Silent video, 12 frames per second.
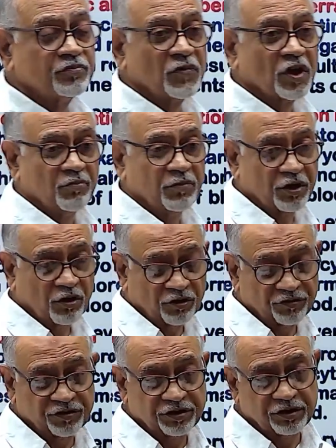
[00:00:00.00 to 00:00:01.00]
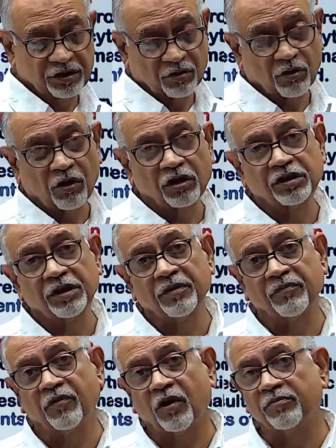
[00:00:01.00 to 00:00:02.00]
because all the
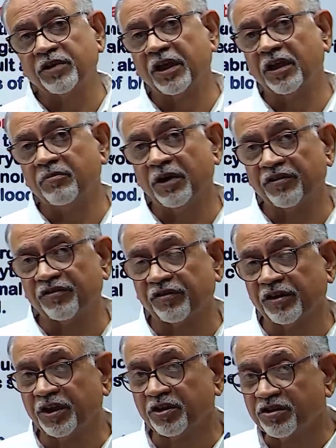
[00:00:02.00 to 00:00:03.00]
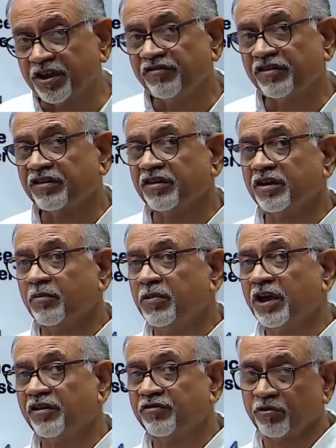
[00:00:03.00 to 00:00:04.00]
formed elements increases in the
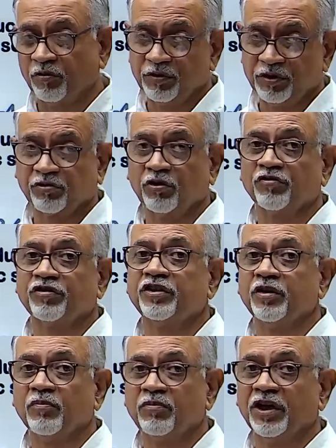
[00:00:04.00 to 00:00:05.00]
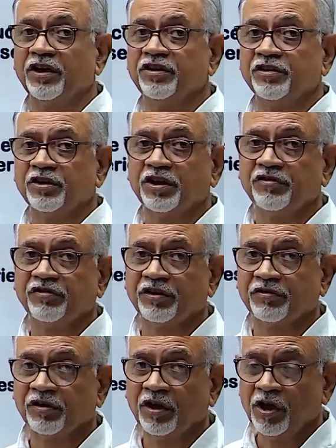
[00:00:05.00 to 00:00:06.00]
blood, so viscosity of blood increases.
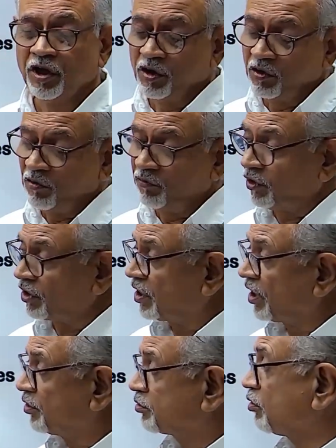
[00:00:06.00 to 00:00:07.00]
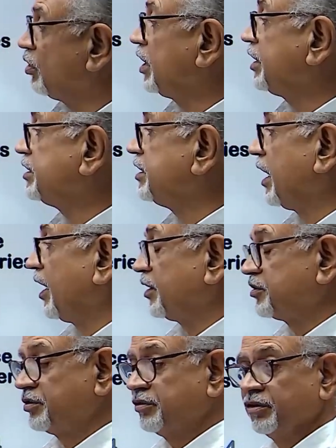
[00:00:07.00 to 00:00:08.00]
For controlling that,
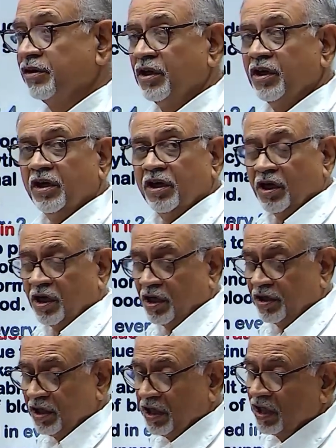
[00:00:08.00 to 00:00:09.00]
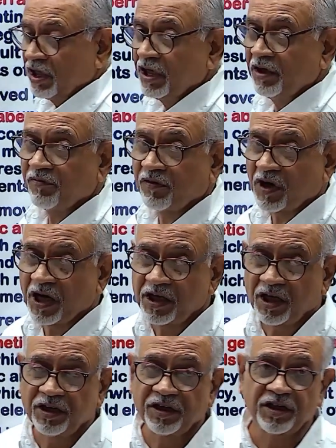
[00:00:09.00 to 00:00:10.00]
nearly
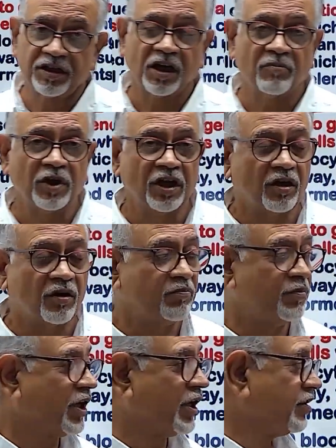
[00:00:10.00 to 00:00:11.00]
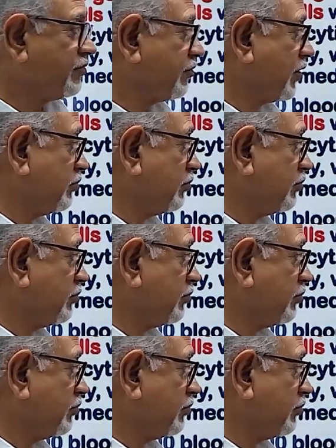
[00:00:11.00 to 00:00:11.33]
500 ml of blood from the